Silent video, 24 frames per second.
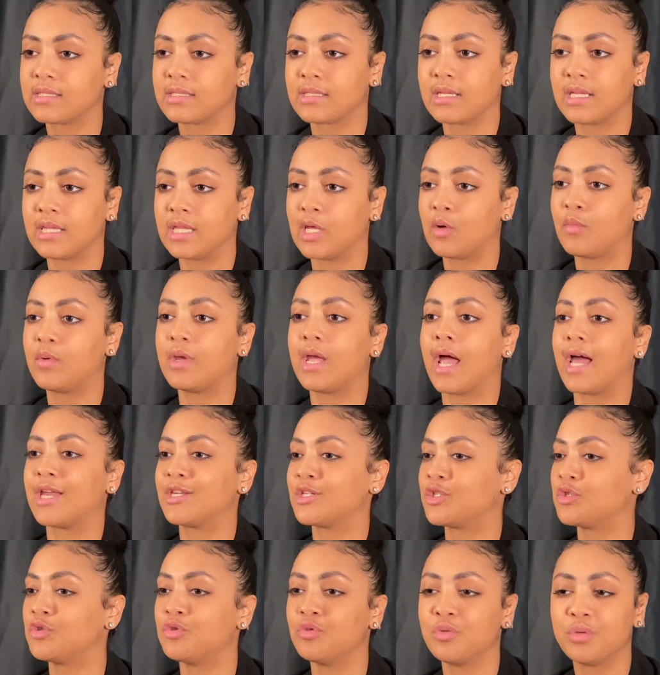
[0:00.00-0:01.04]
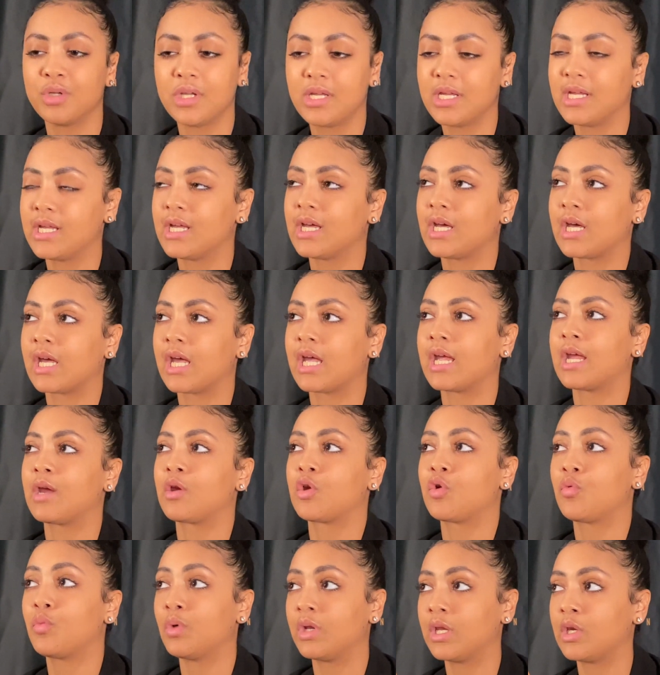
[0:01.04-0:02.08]
And then we got you, and
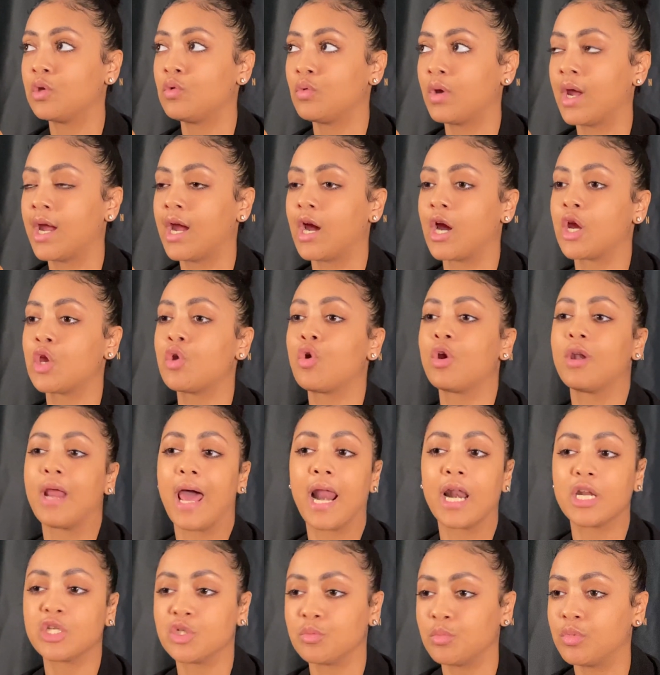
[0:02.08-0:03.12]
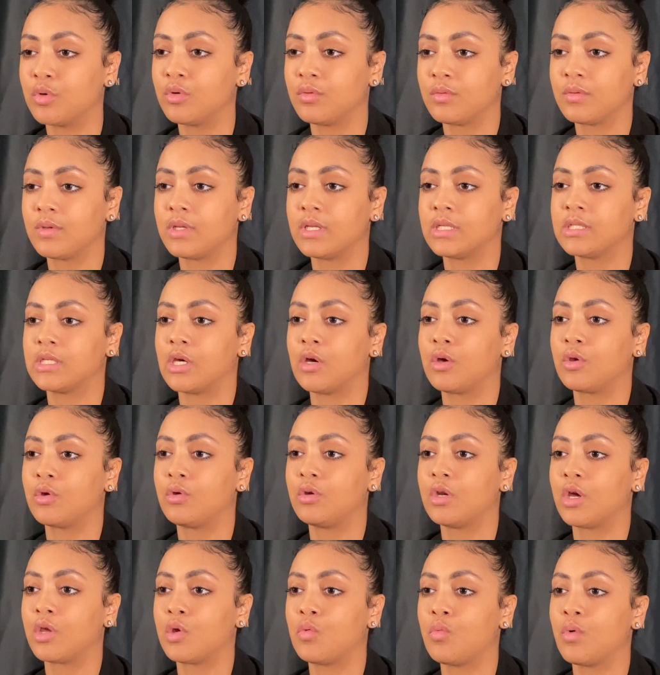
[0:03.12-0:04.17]
you really do care, and you're knowledgeable. And so, you
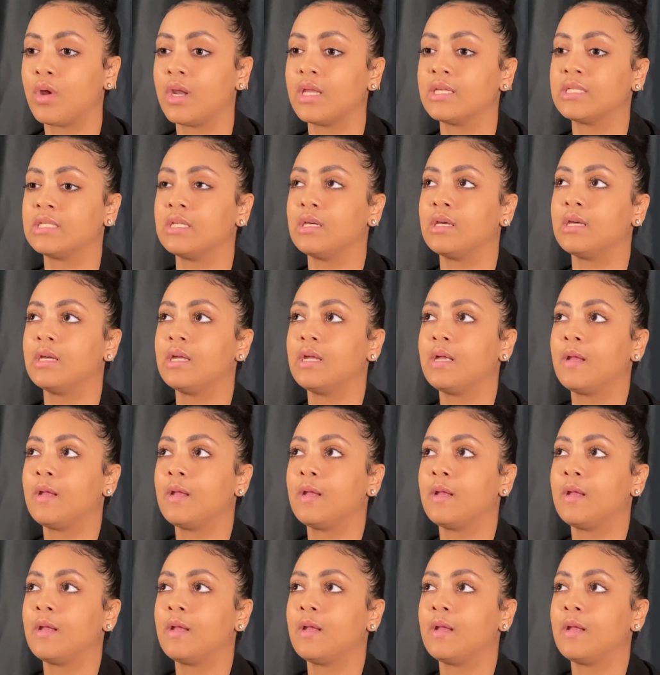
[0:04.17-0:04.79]
want us to